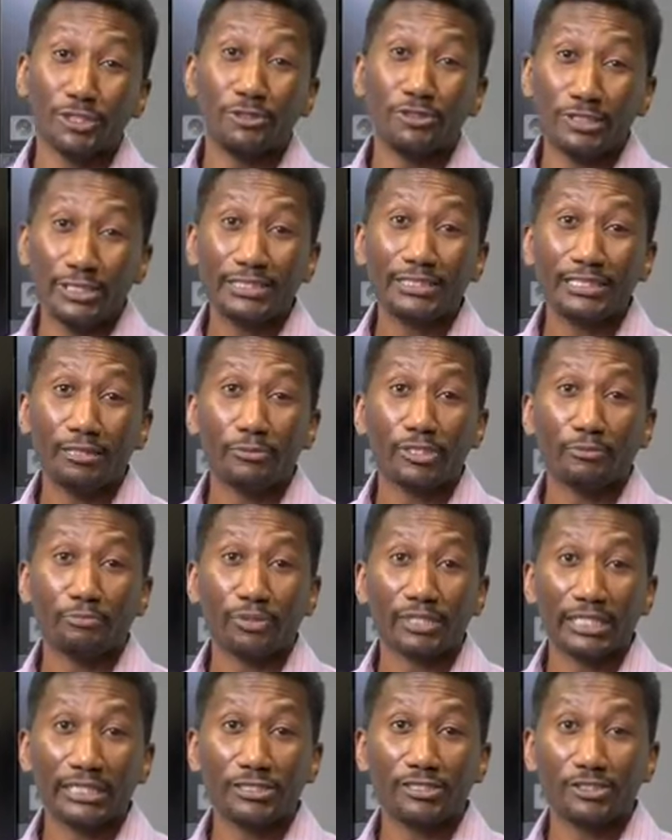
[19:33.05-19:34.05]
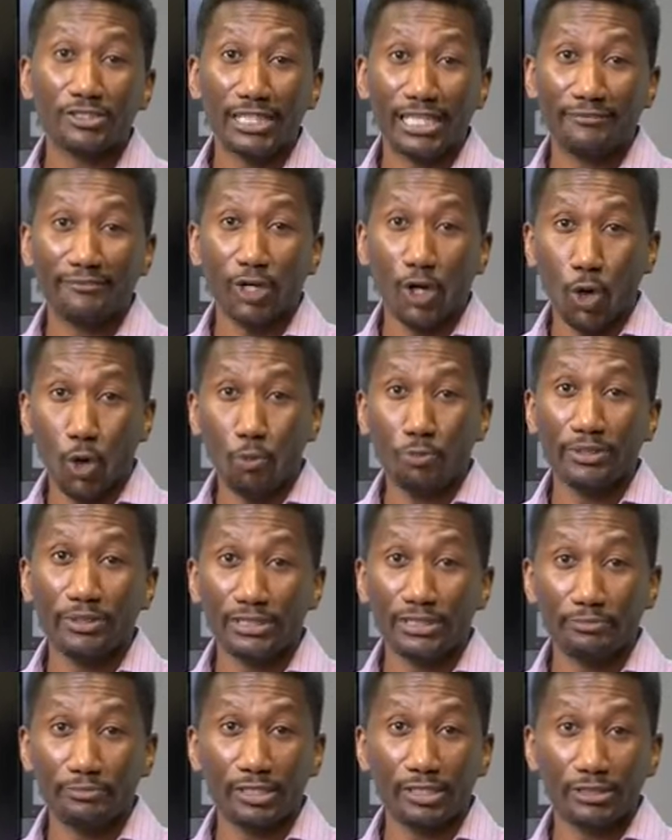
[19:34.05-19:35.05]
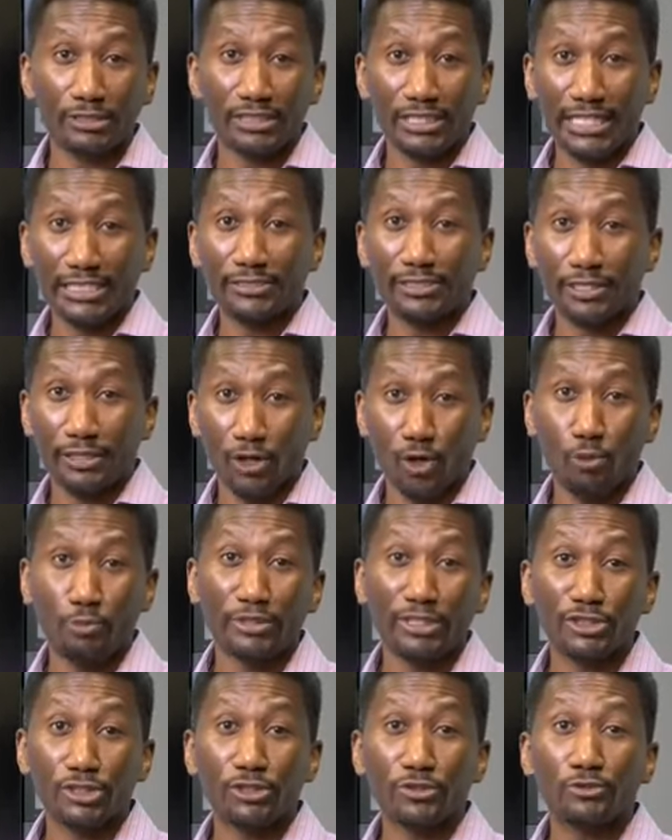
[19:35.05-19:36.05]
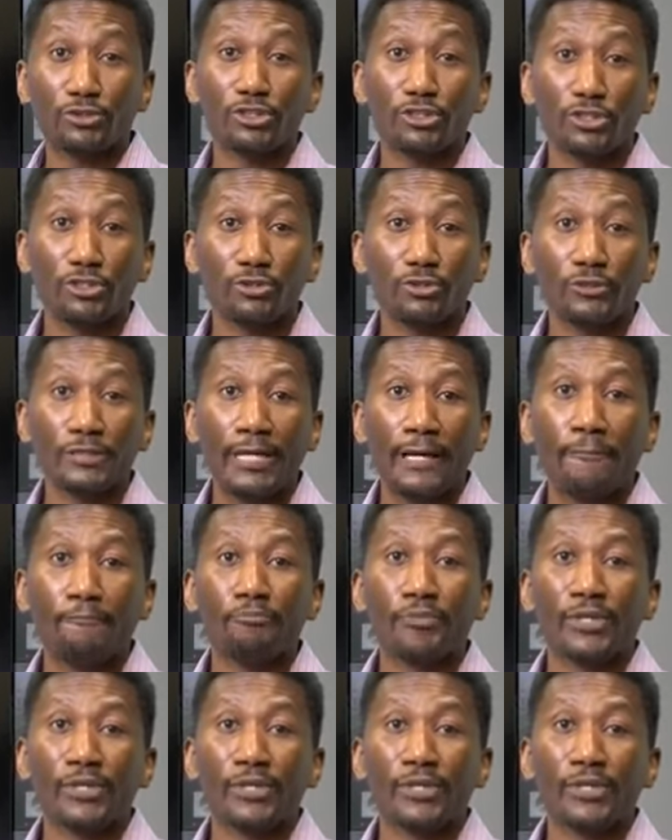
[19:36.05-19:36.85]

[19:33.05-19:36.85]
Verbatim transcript: and you see some of the places that have opened, some of the states that opened too soon.